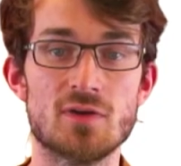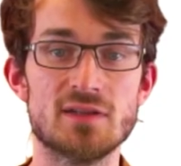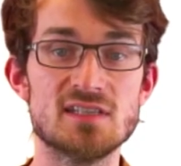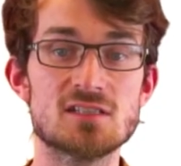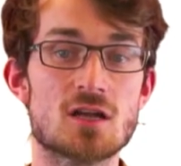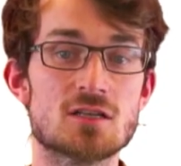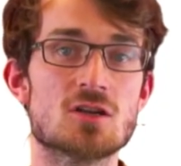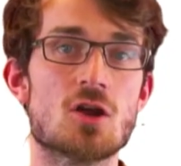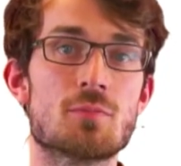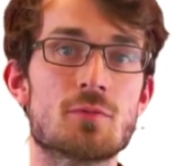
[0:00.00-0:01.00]
With these
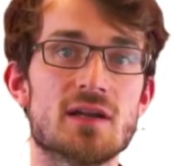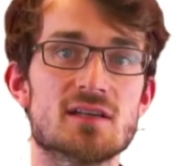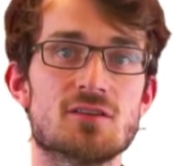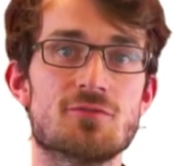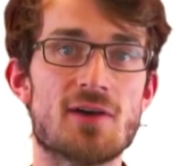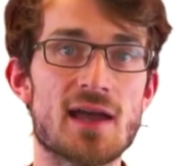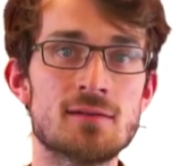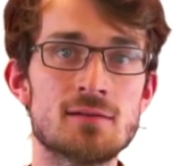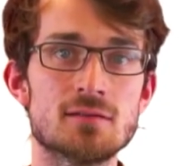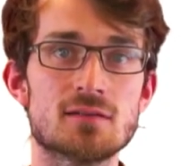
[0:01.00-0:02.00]
logical operators
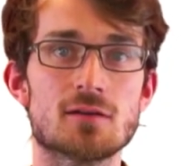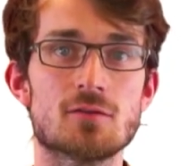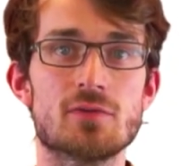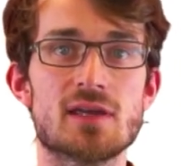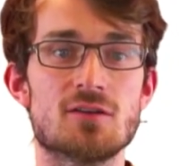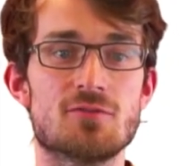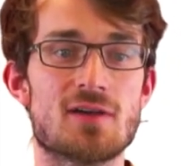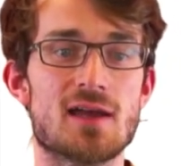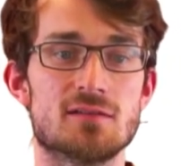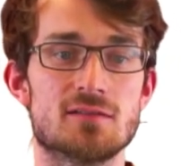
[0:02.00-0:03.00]
defined, we can
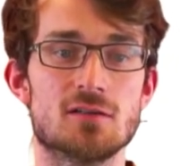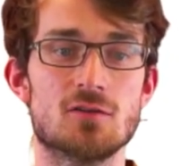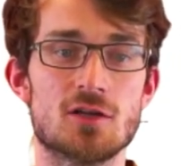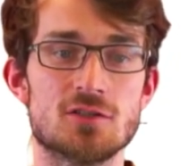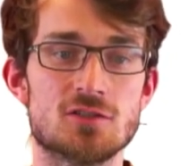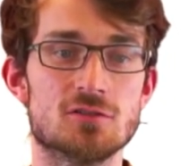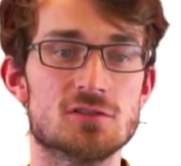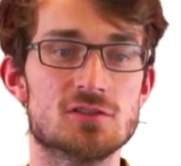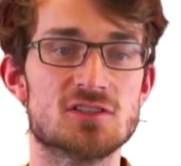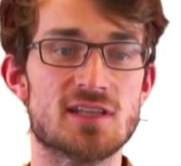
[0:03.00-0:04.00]
define the
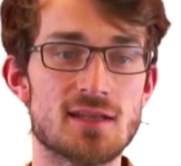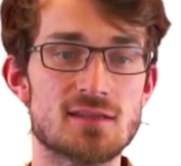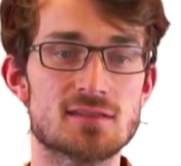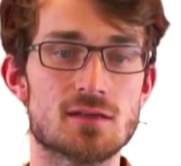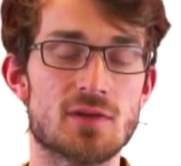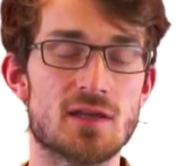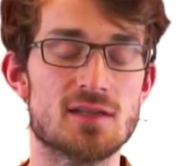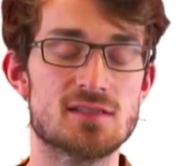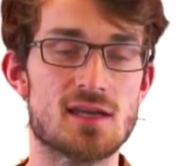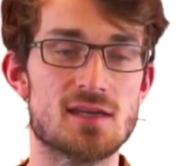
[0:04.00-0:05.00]
logical states. In
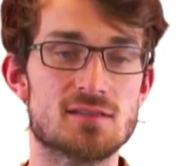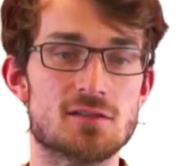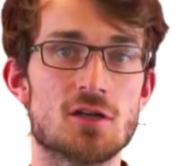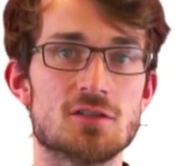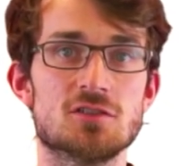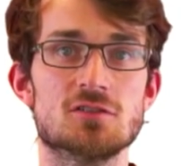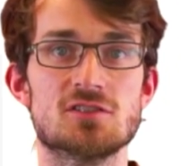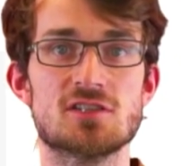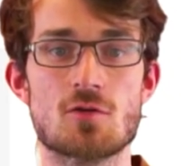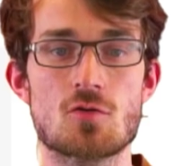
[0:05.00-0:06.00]
this case, the logical
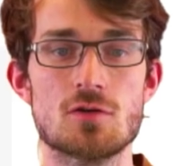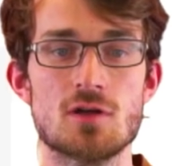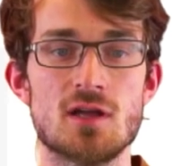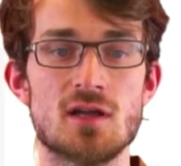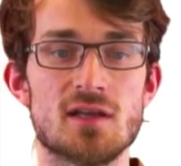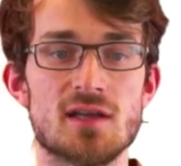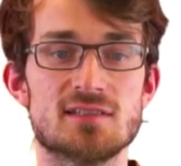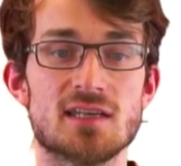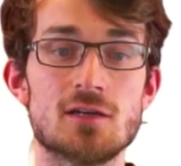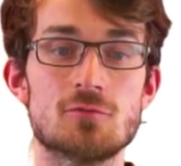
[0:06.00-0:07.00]
0
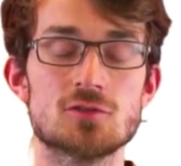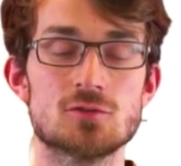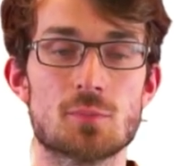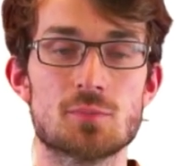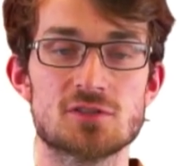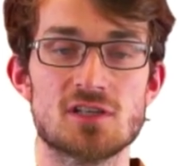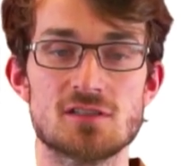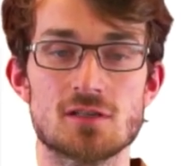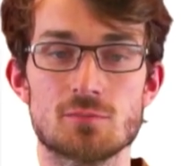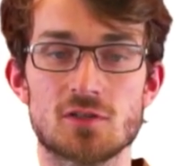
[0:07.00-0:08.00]
is the equal
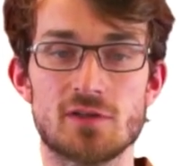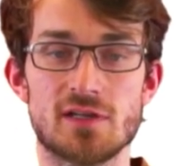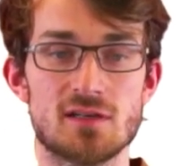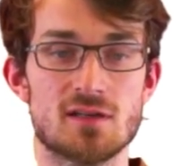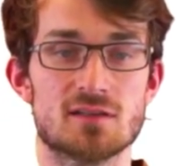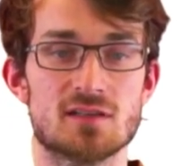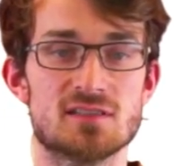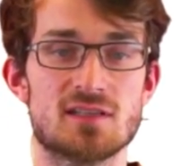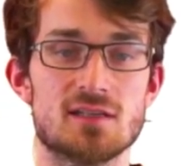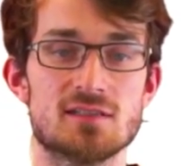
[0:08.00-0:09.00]
superposition between the
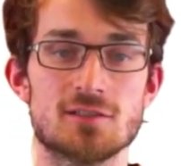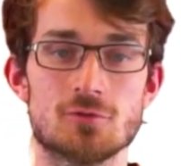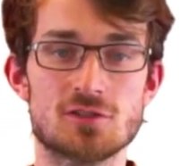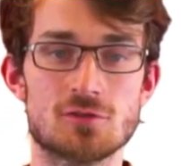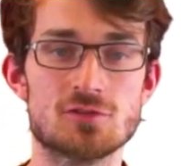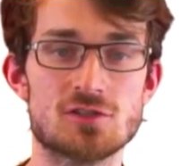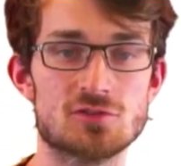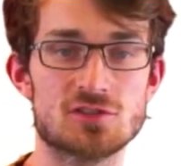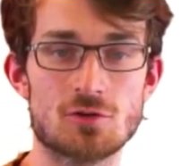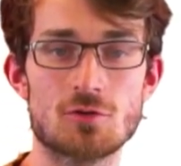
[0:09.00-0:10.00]
states 0, 0,
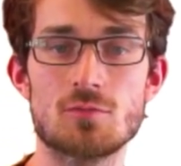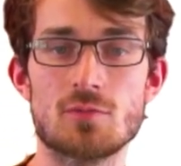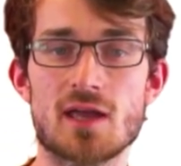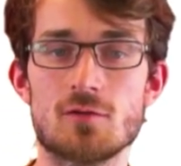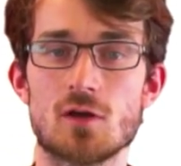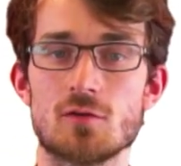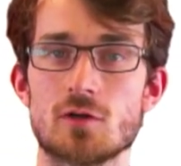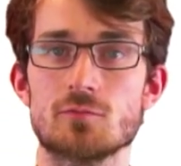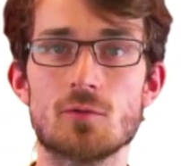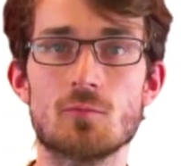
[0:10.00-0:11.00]
0, 0 and 1,
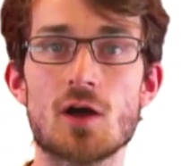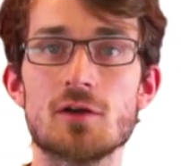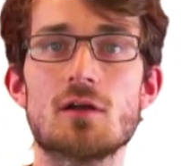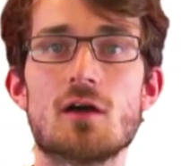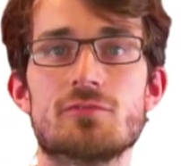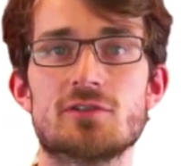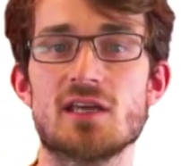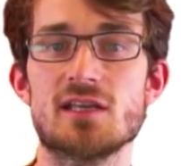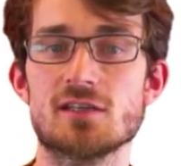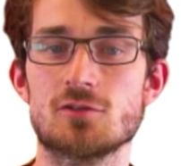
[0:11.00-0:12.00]
1, 1, 1 of the
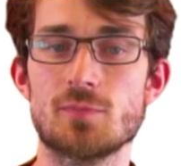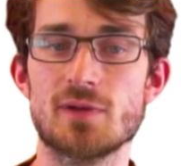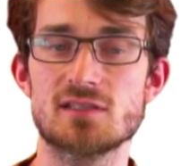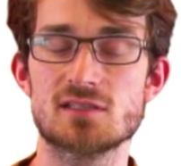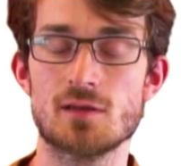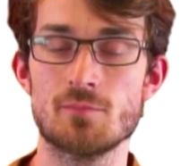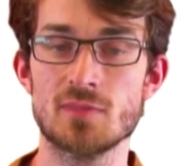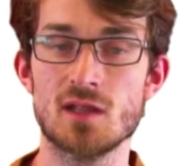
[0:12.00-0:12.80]
data qubits.